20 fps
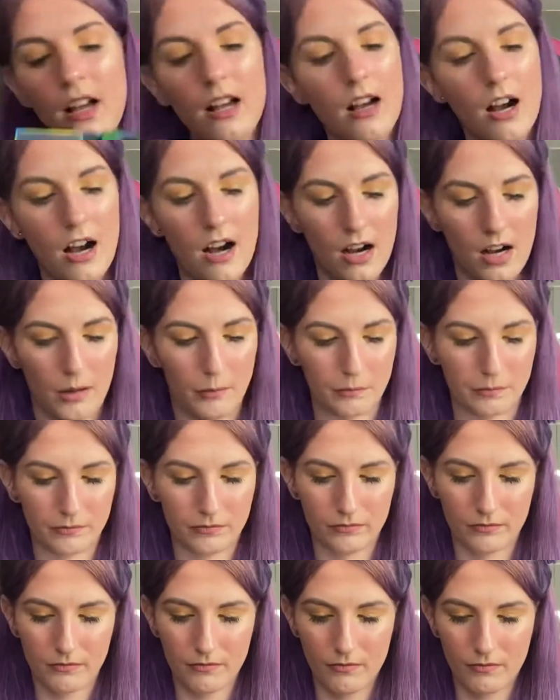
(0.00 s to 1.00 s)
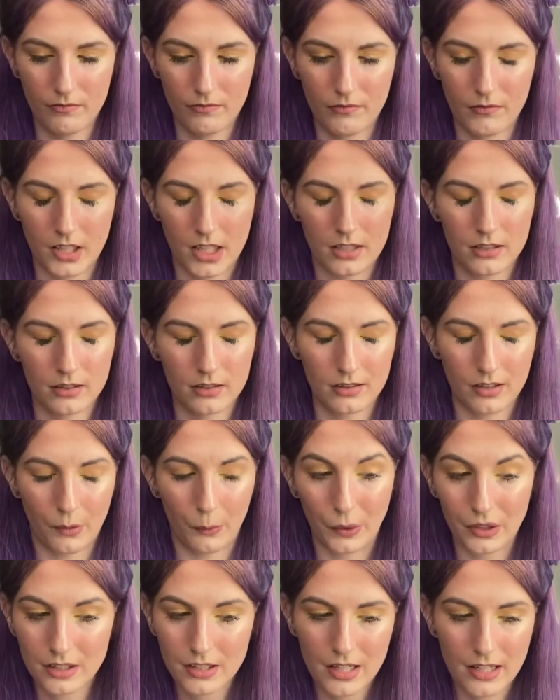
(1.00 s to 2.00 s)
I want
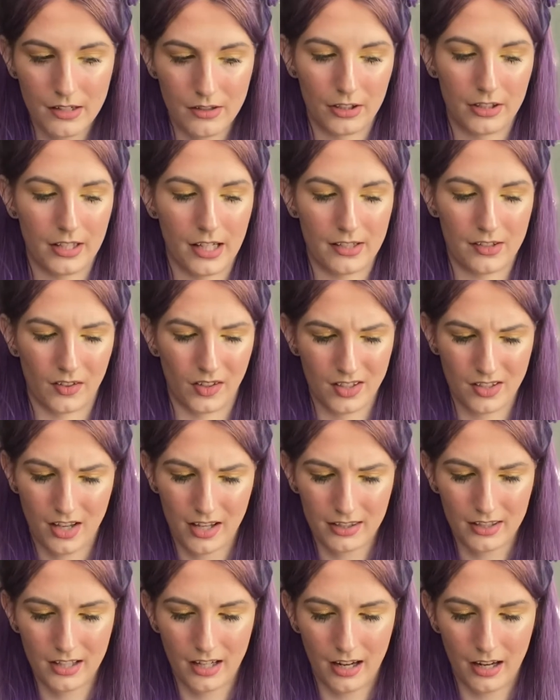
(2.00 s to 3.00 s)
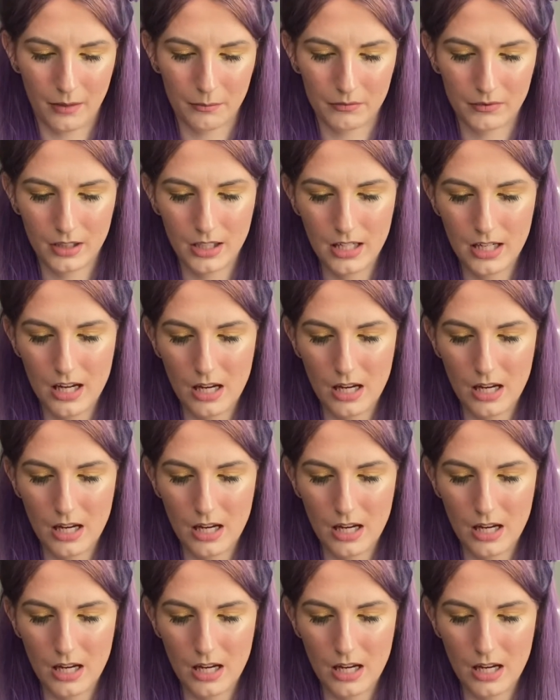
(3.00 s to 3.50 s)
to say iridescent, is that the name?